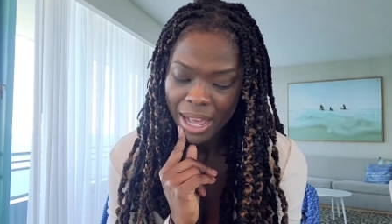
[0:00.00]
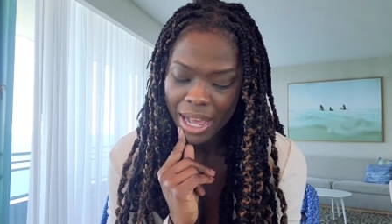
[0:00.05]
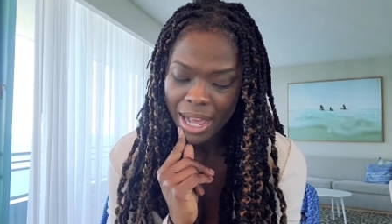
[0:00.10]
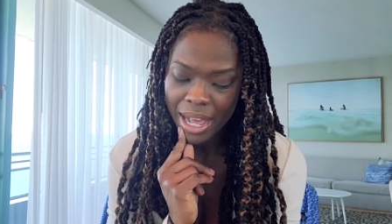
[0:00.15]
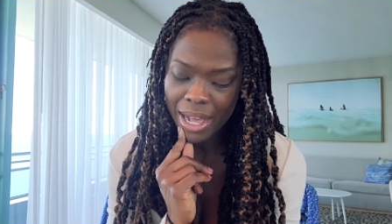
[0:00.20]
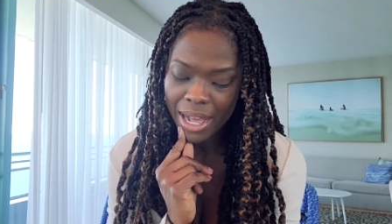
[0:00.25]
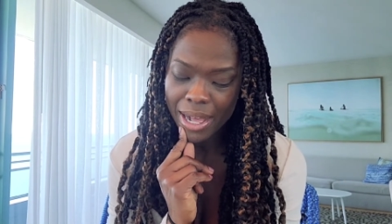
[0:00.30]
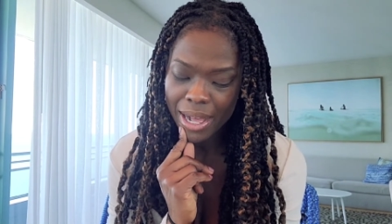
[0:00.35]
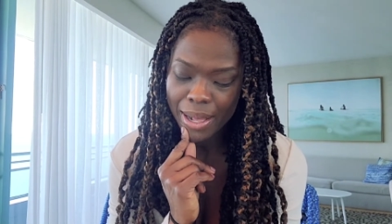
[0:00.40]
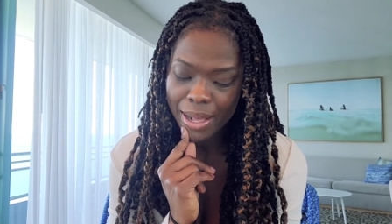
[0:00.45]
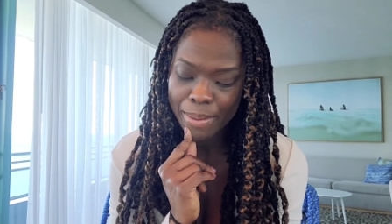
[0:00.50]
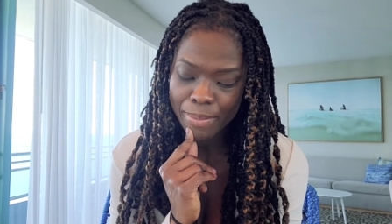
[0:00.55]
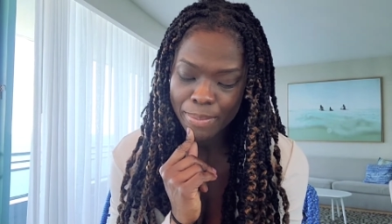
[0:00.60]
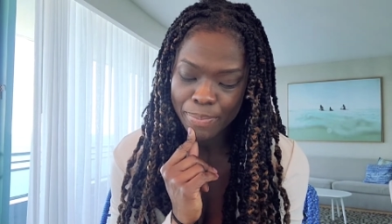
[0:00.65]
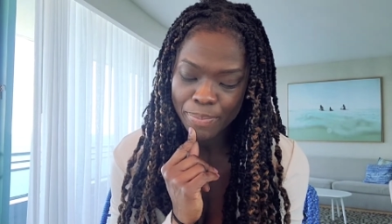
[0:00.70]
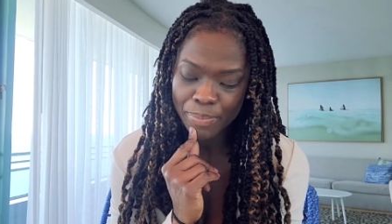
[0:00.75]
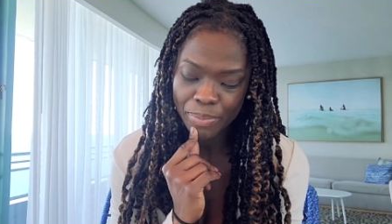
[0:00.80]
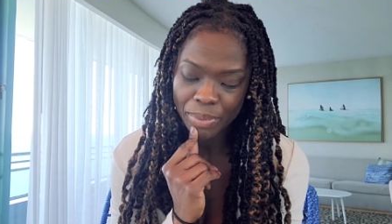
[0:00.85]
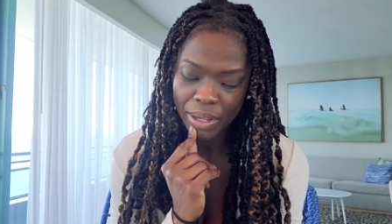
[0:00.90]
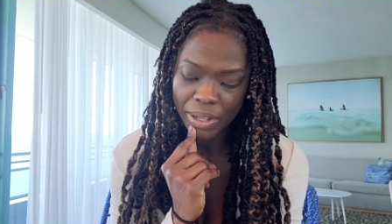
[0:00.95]

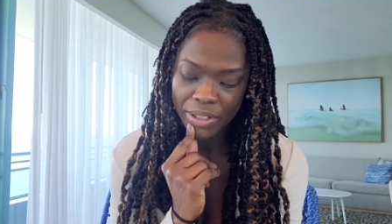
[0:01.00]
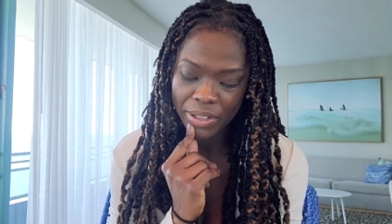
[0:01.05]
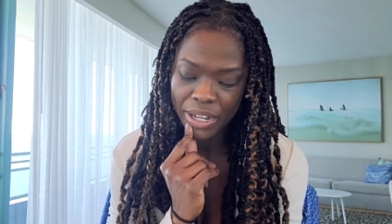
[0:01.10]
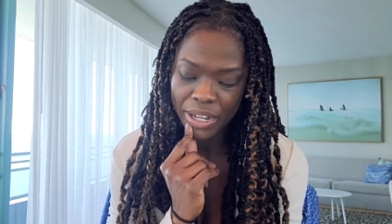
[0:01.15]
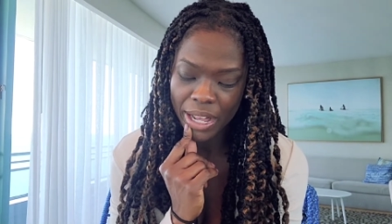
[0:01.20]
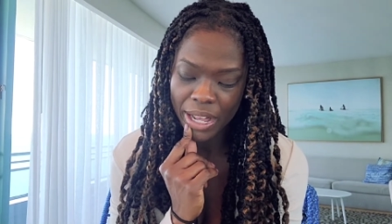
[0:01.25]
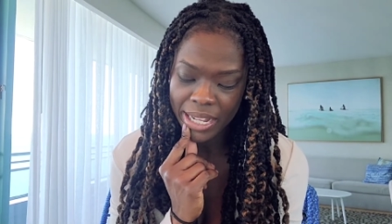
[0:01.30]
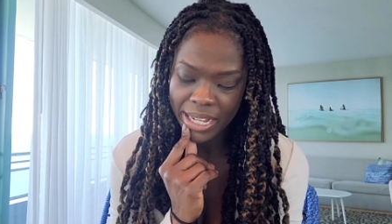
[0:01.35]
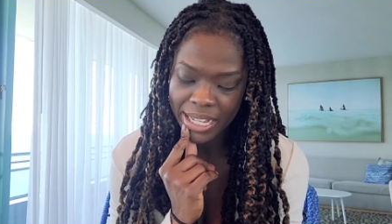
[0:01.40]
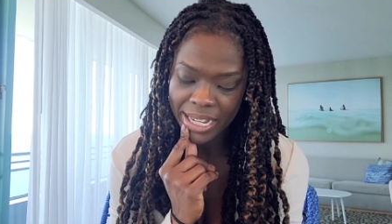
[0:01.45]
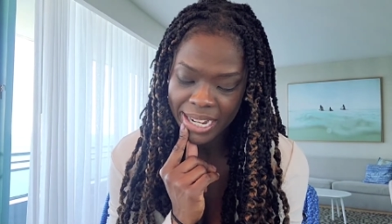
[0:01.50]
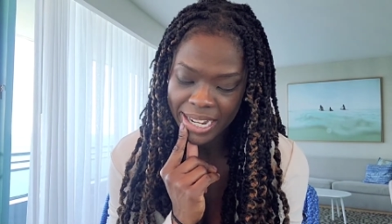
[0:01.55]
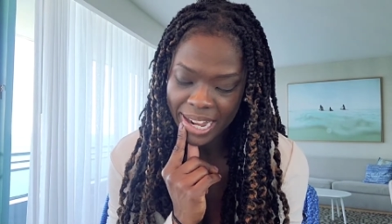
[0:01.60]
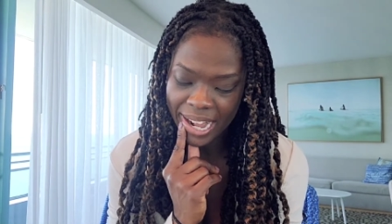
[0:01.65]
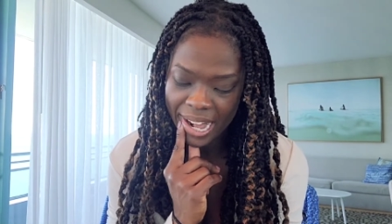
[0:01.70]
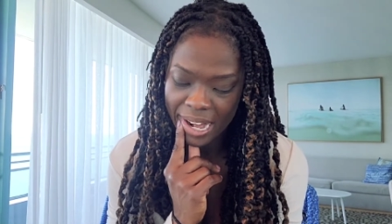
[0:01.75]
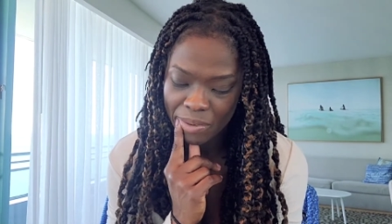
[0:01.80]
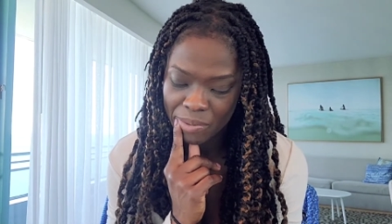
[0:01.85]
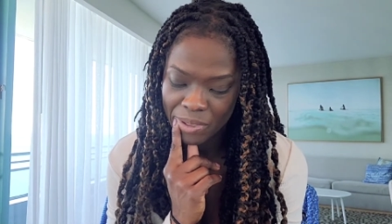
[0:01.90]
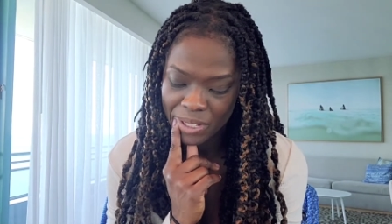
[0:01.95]
Um, the other thing
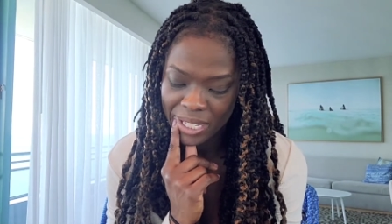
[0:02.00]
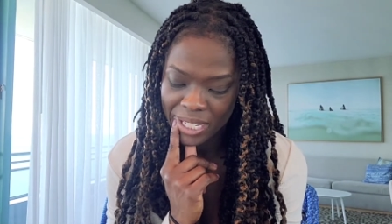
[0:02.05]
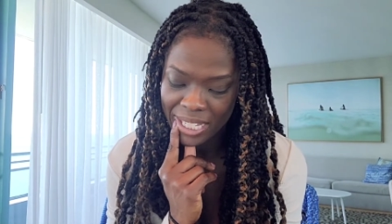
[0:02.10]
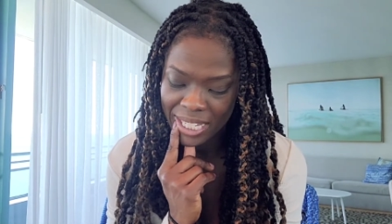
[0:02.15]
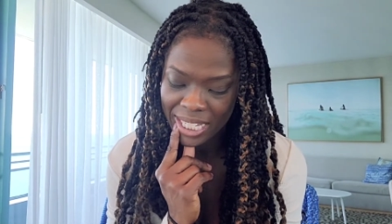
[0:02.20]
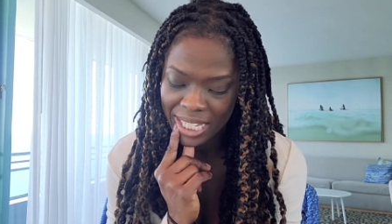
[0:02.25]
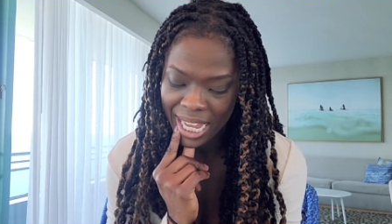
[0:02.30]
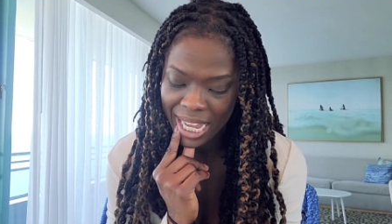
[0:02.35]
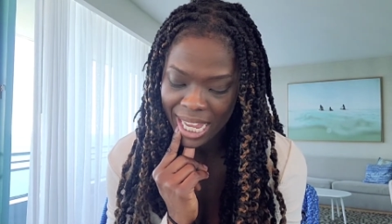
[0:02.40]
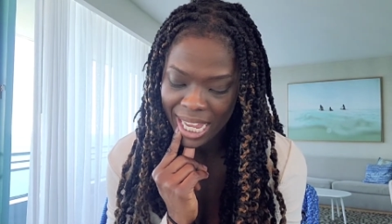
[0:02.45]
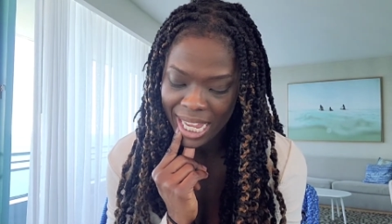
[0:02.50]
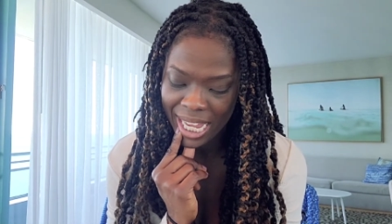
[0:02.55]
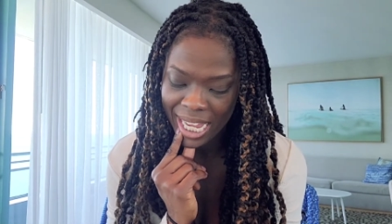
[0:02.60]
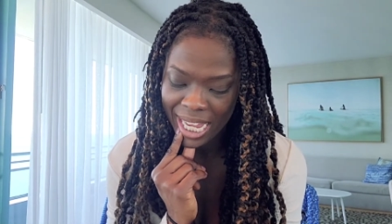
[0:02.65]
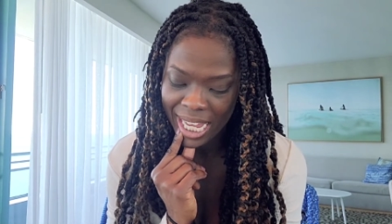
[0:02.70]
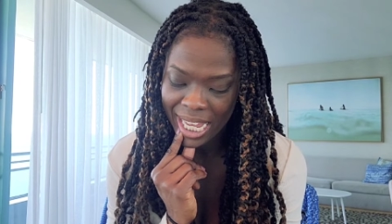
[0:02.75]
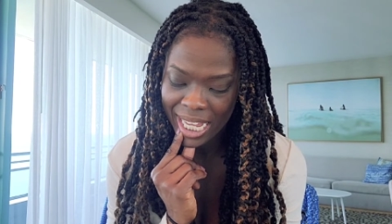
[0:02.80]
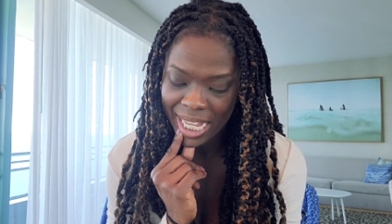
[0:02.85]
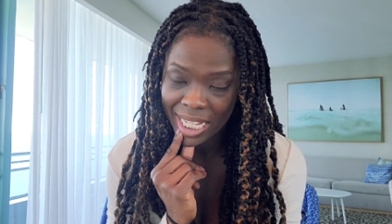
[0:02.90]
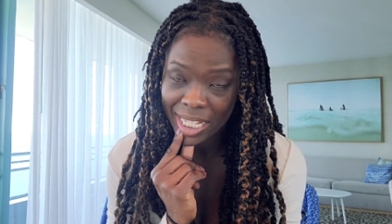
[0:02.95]
I will say
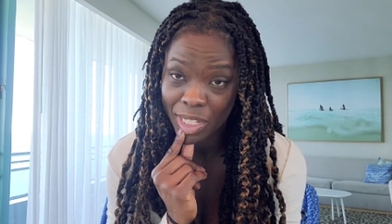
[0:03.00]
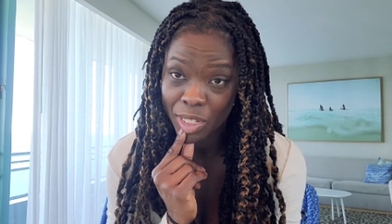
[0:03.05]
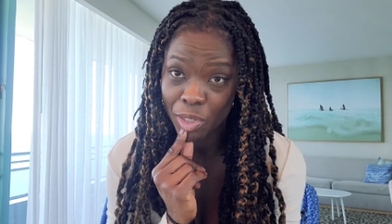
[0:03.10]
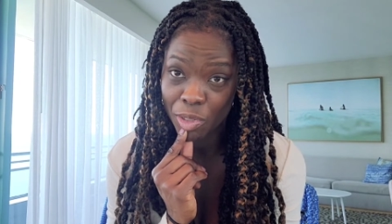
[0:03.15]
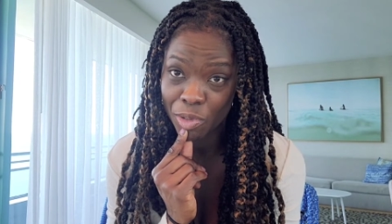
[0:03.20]
is